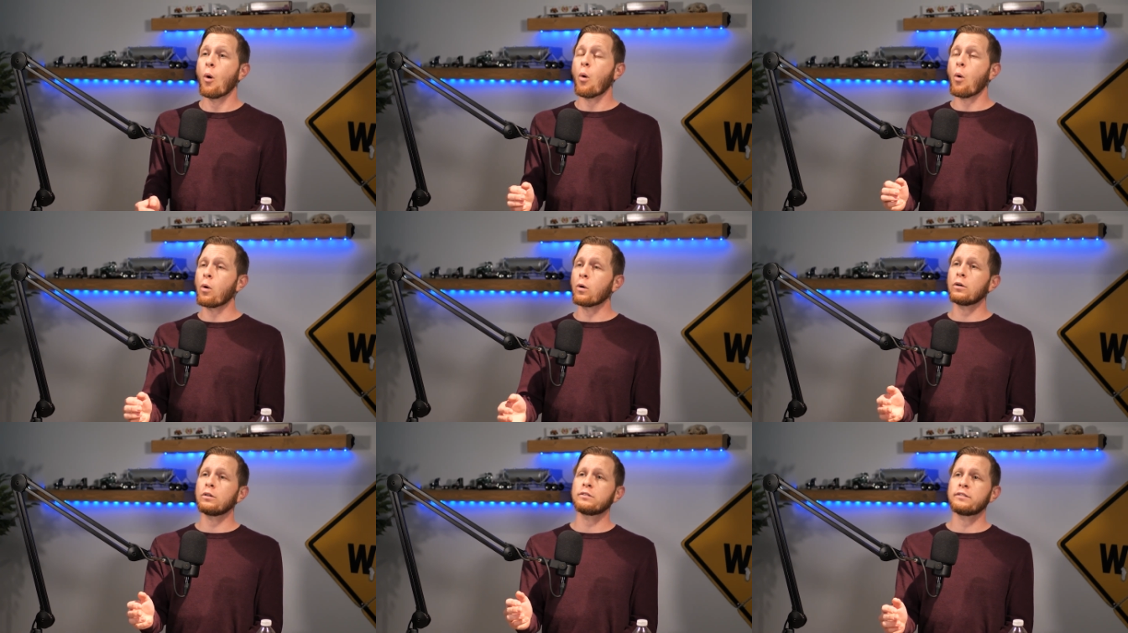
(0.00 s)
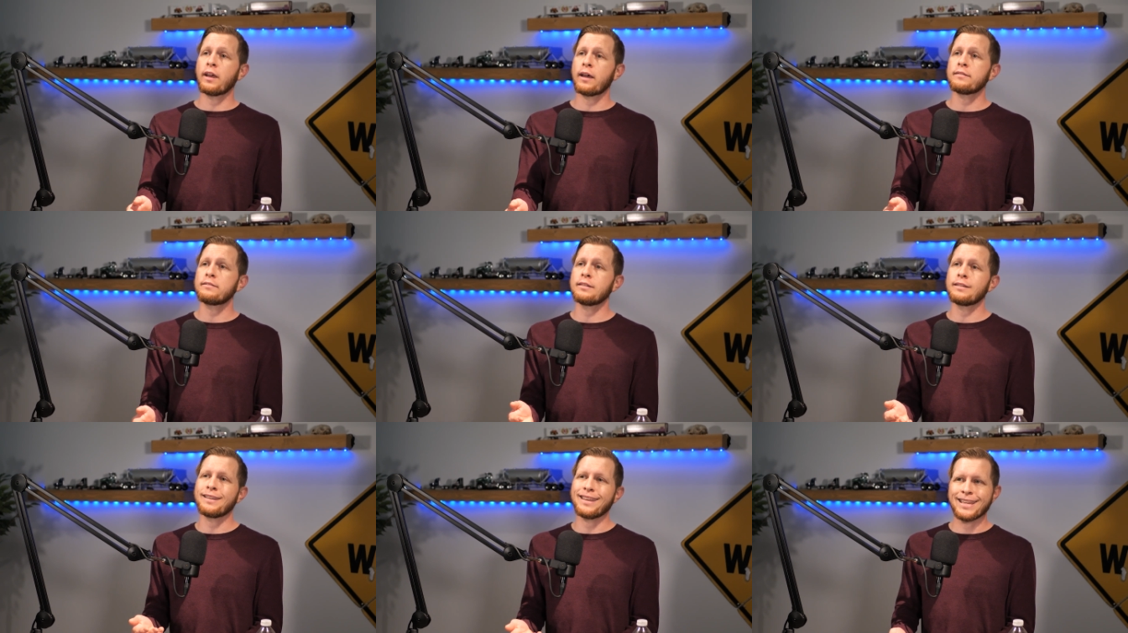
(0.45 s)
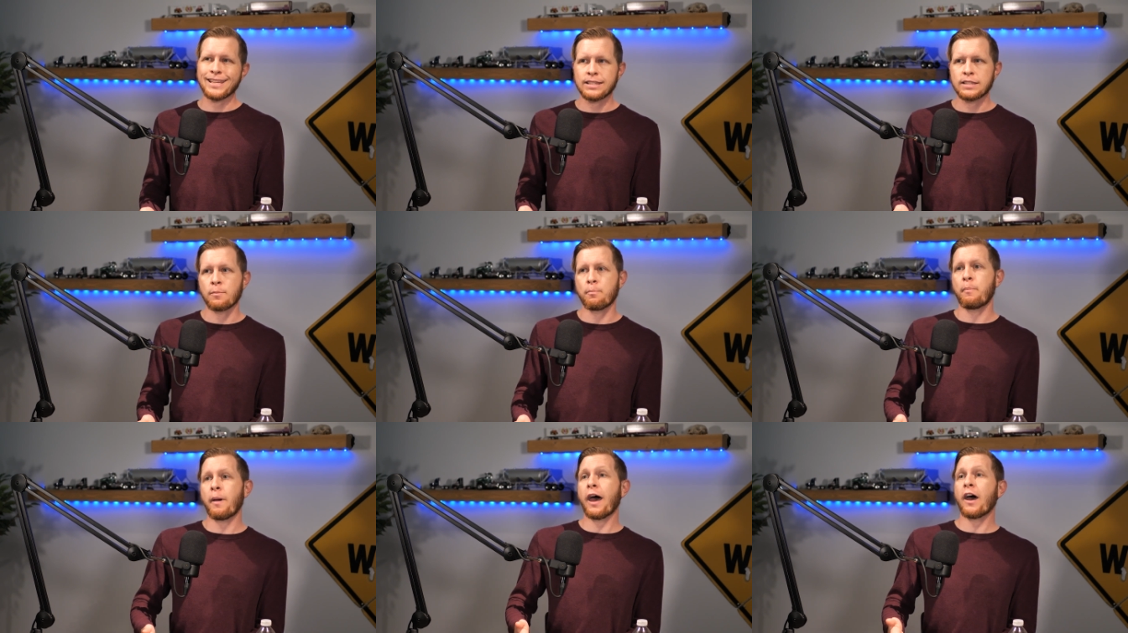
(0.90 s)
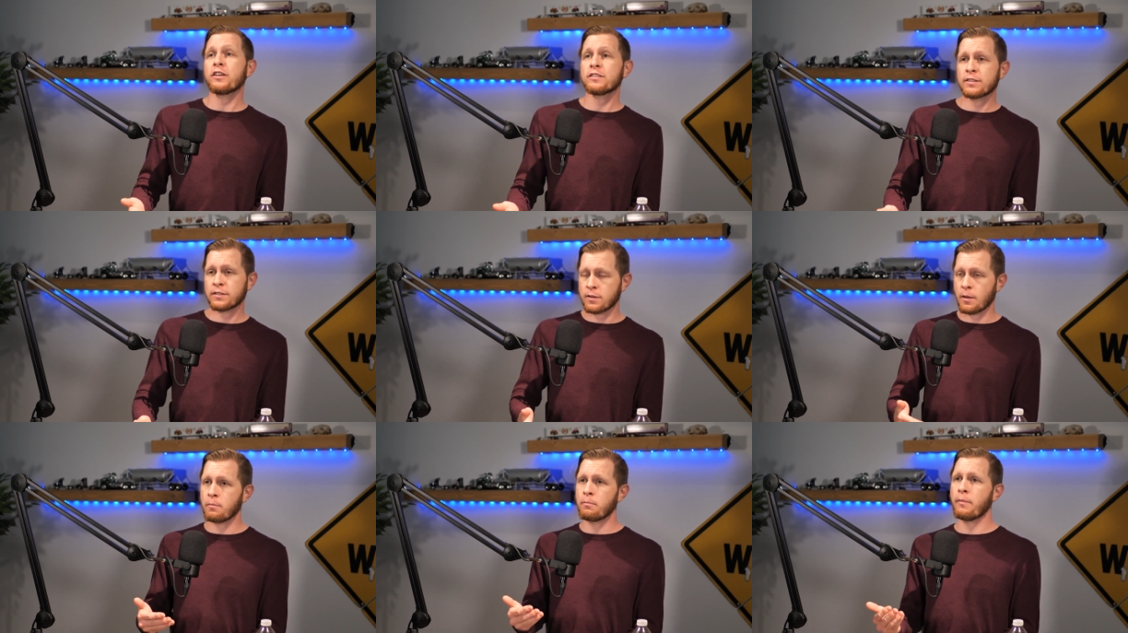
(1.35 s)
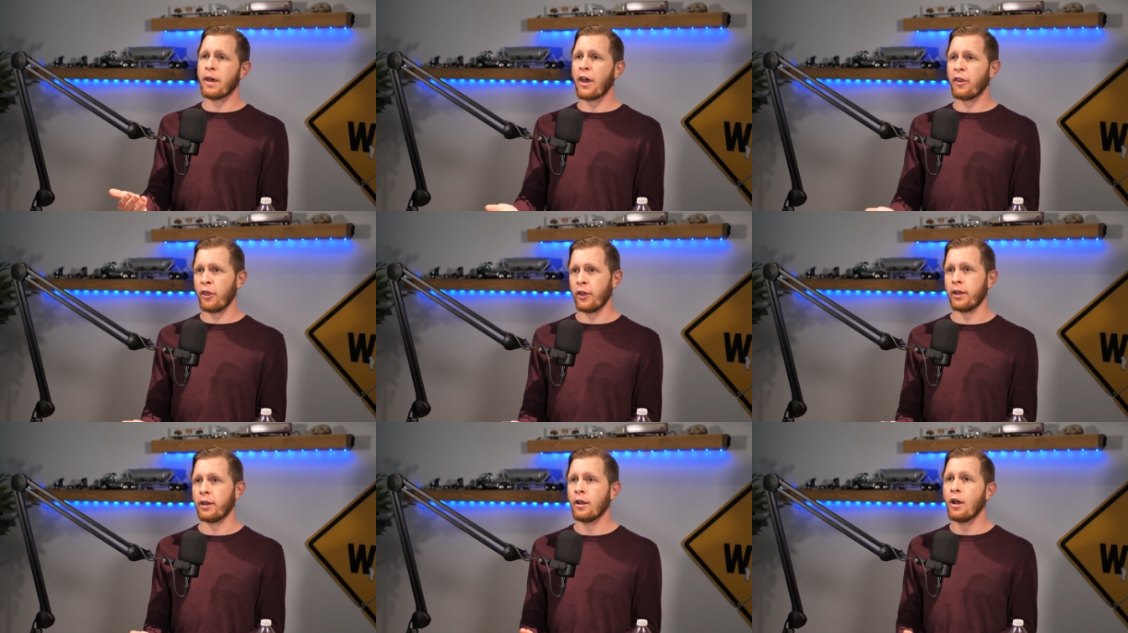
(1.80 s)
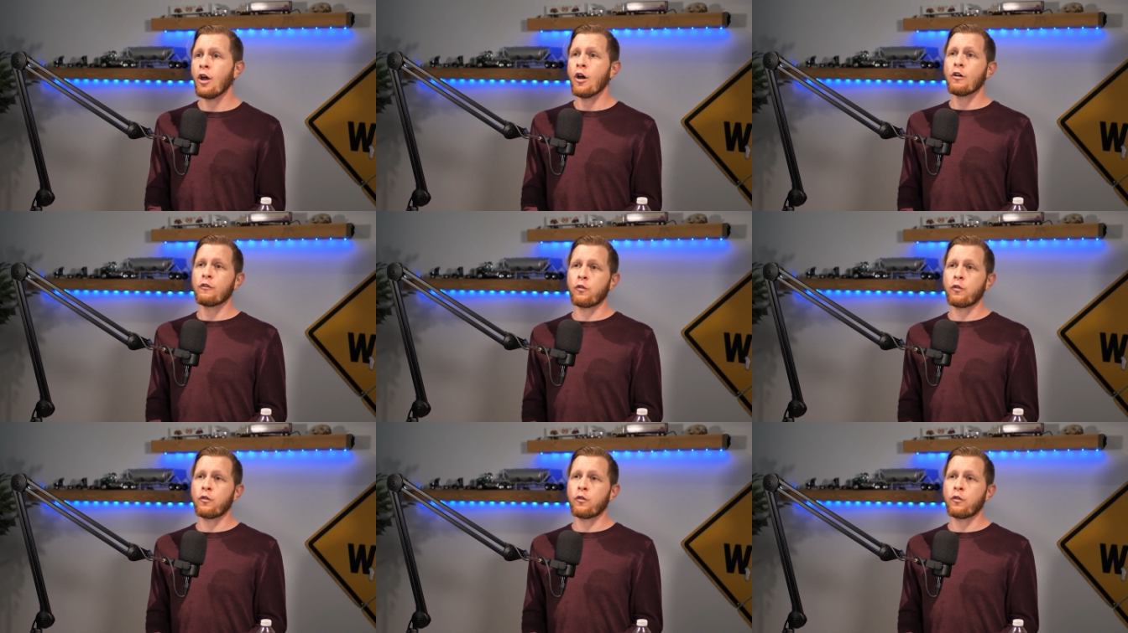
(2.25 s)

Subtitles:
oral testing is the best method